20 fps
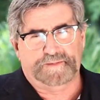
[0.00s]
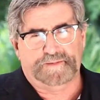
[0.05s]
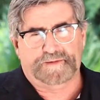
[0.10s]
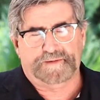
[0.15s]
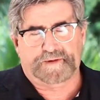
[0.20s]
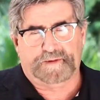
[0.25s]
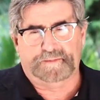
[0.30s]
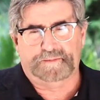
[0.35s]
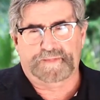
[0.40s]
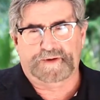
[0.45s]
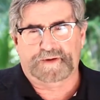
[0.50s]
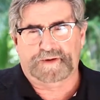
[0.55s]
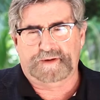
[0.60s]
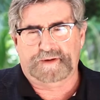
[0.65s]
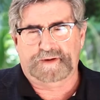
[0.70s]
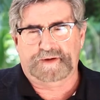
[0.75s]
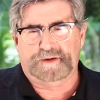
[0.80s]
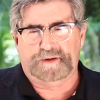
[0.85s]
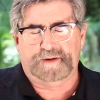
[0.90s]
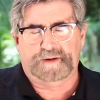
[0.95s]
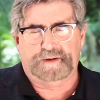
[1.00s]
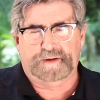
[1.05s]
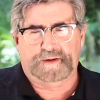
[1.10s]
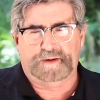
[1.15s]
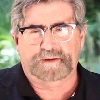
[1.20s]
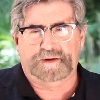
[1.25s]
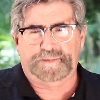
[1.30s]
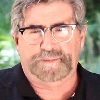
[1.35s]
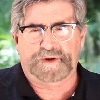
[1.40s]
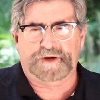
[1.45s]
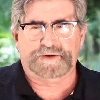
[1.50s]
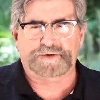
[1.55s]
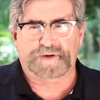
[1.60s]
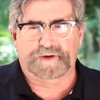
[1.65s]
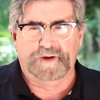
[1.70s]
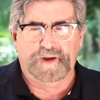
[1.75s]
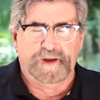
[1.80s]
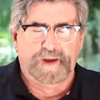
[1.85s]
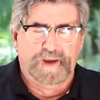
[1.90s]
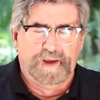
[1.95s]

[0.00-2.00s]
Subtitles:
some inspection.